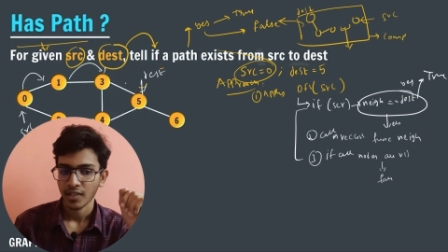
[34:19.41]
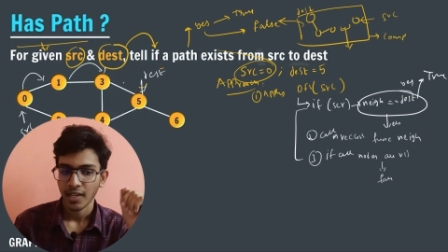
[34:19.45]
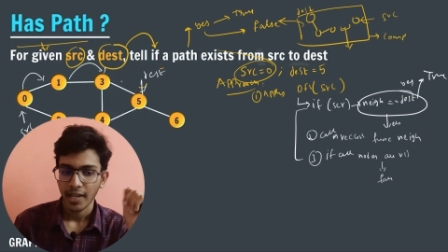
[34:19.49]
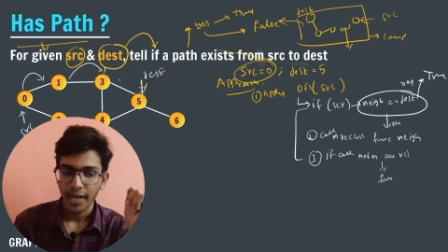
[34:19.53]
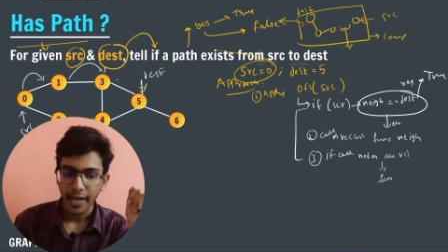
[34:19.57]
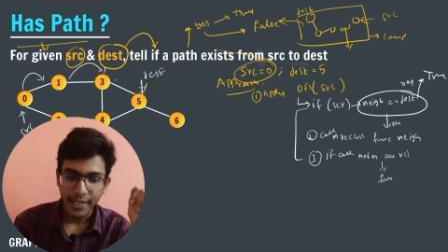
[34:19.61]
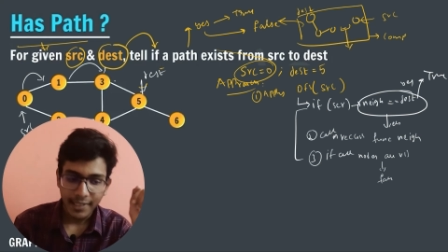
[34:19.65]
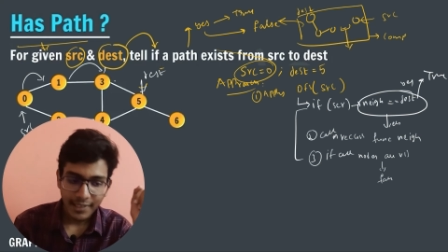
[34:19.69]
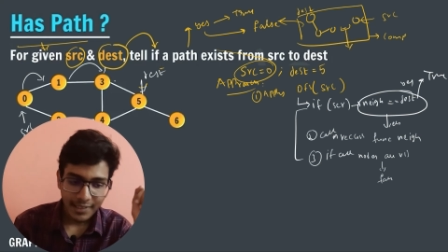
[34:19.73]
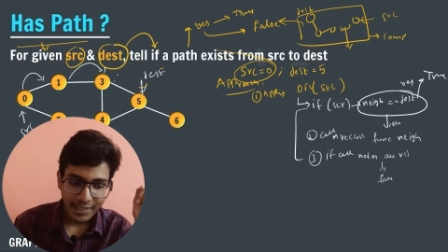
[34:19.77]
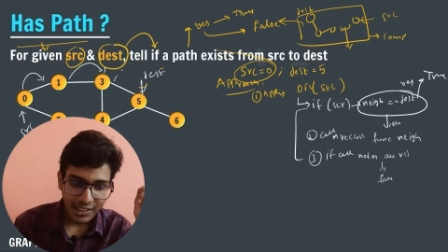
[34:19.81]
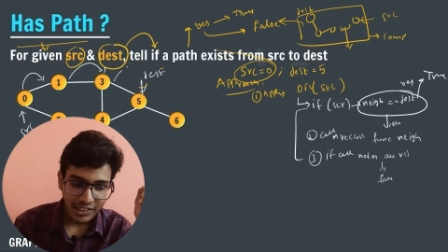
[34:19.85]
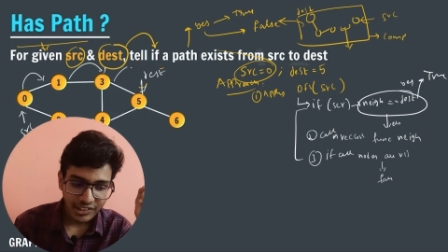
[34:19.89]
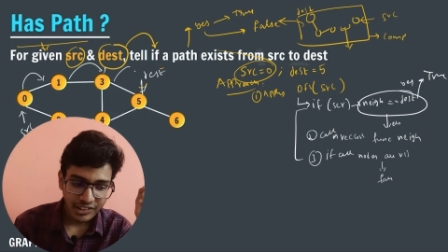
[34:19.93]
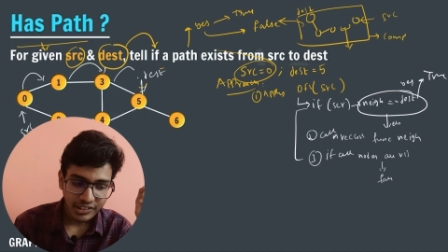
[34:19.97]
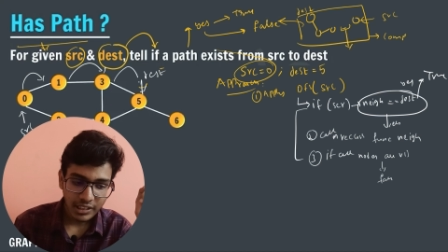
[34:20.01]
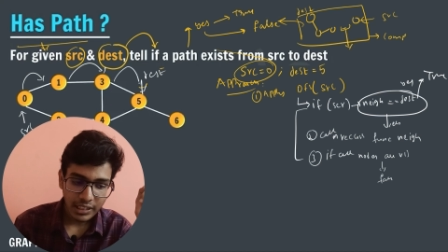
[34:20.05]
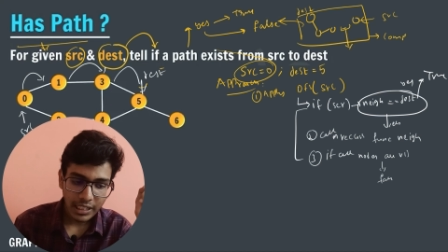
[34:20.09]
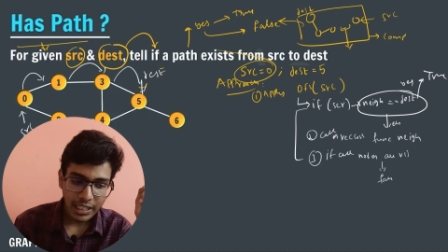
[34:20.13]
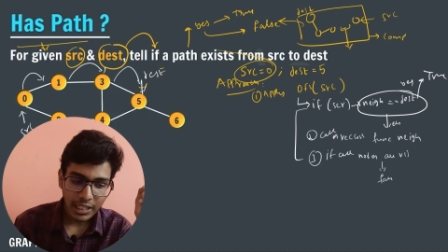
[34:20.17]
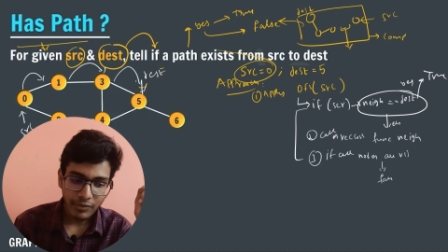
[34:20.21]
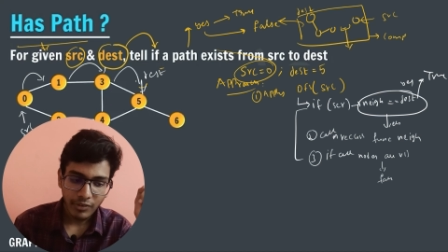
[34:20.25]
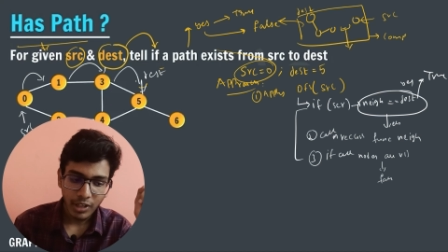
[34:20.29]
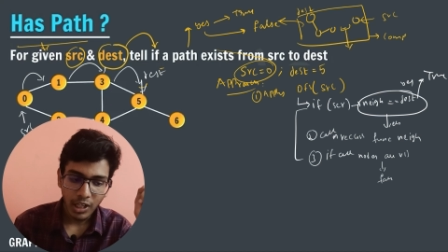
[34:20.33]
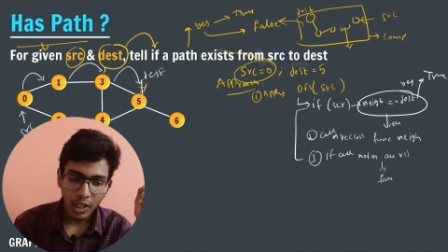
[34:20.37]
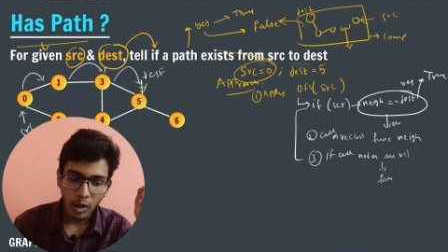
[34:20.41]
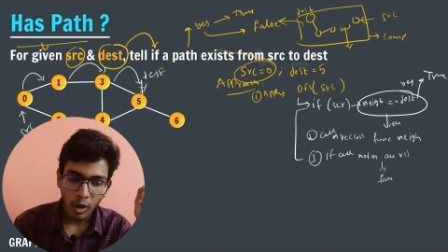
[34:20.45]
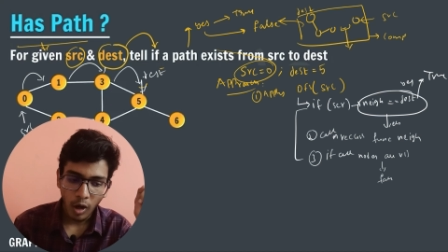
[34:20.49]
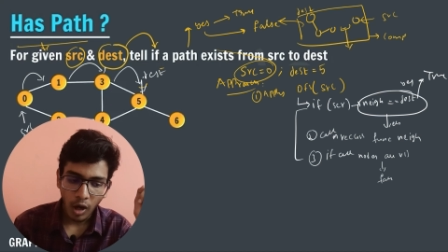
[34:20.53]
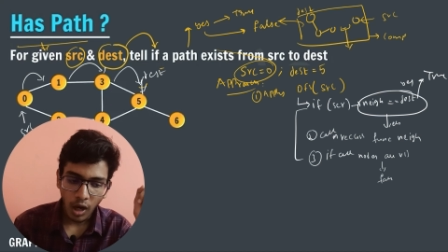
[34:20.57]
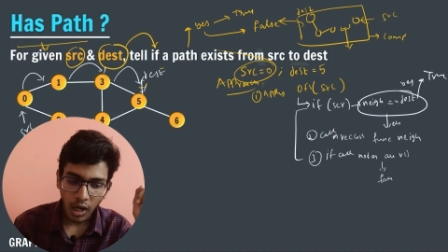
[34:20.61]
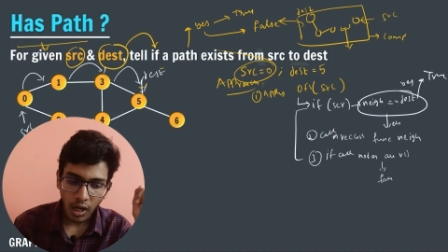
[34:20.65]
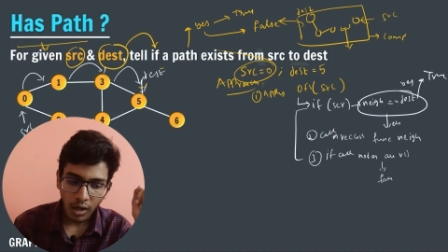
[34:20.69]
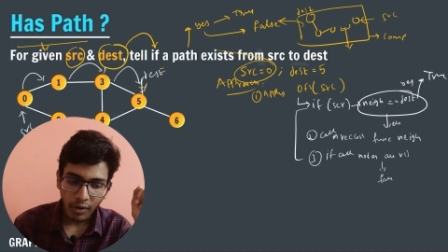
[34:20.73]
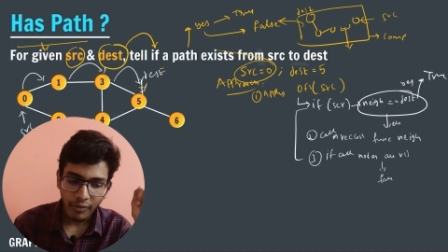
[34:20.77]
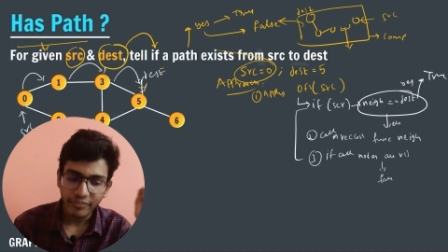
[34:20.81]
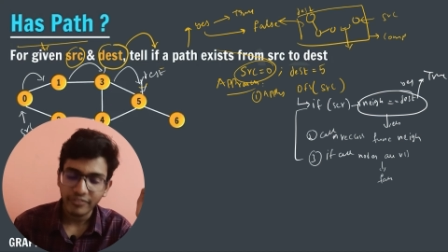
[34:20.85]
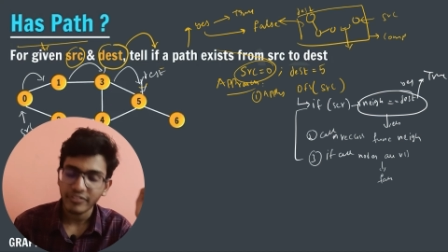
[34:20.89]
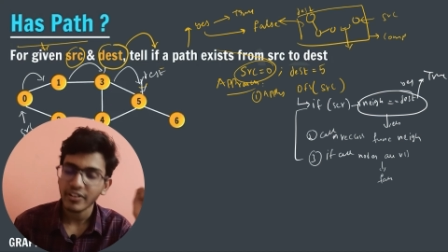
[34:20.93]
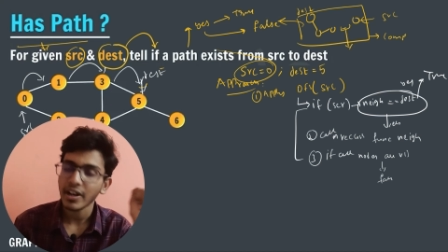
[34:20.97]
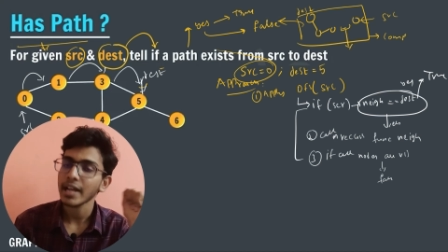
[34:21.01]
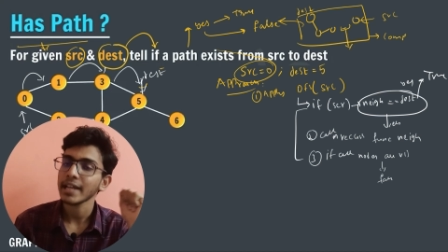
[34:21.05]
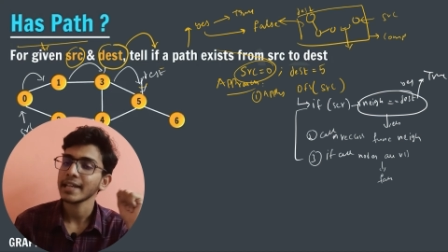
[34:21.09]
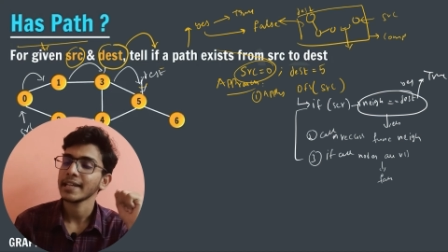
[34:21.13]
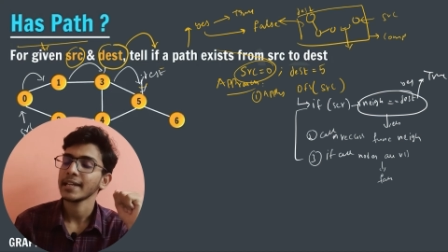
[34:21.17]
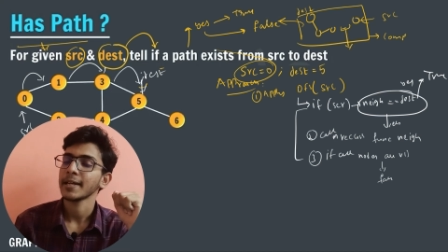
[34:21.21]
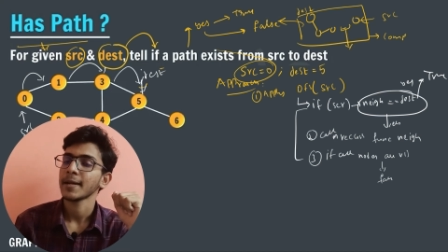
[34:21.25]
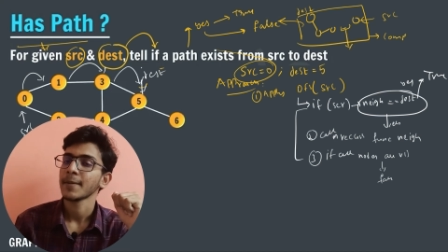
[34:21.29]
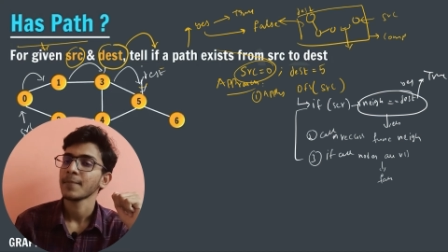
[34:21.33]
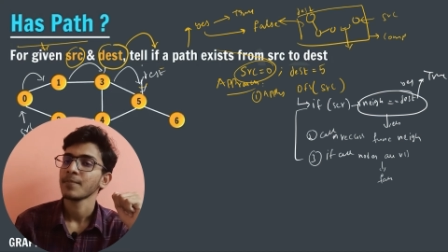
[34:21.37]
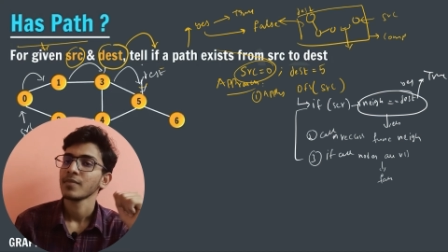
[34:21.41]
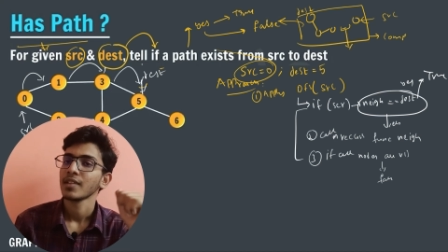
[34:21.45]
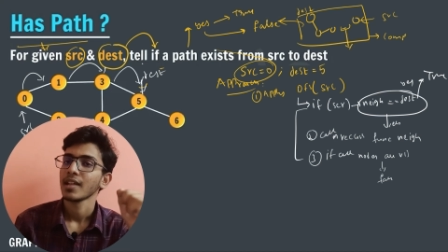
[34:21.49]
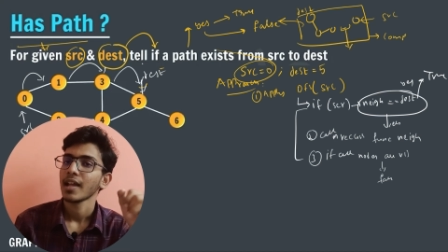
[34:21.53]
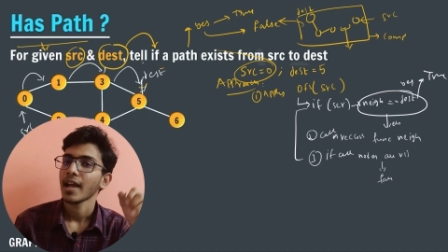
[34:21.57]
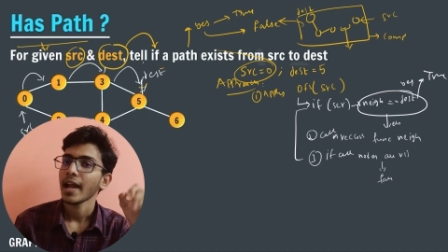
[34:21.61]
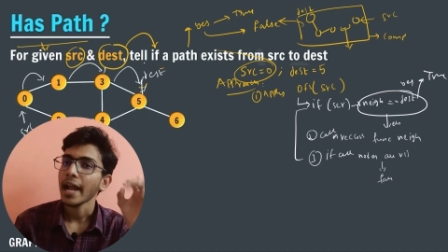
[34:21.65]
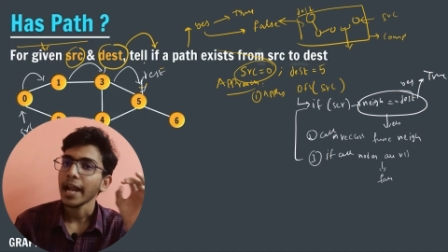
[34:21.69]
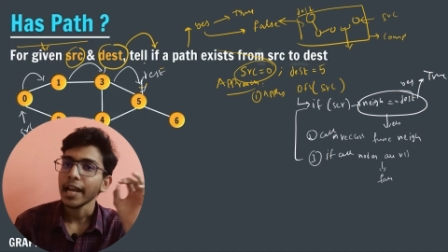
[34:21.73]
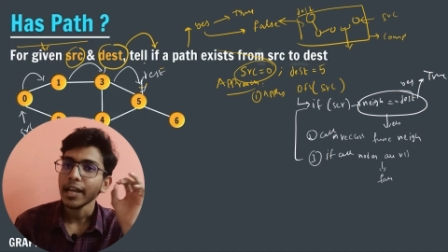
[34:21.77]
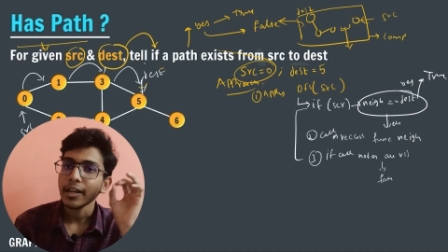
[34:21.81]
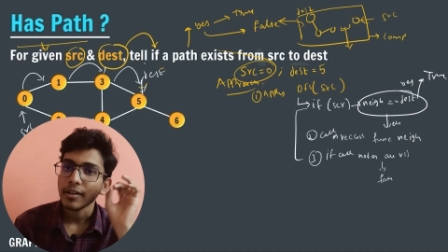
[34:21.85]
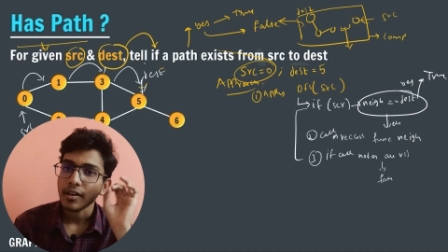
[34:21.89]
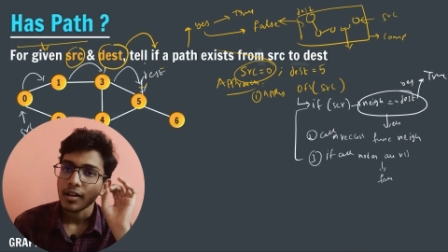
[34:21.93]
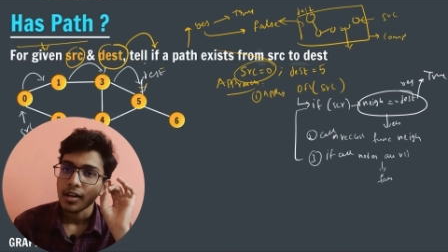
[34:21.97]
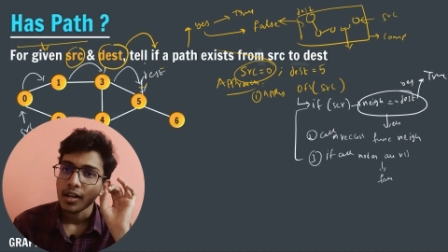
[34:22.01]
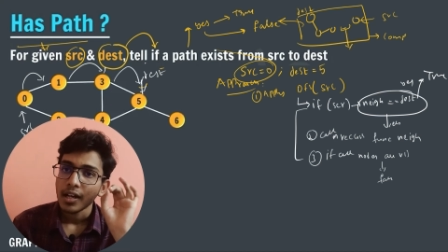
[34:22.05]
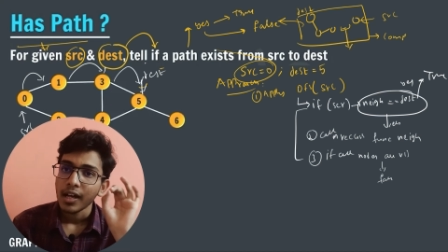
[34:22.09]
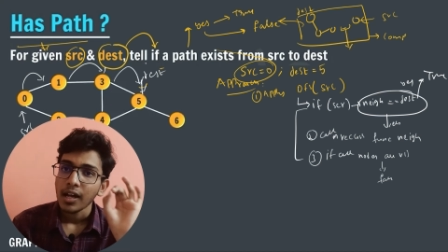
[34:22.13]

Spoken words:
and this 3 will call 5, and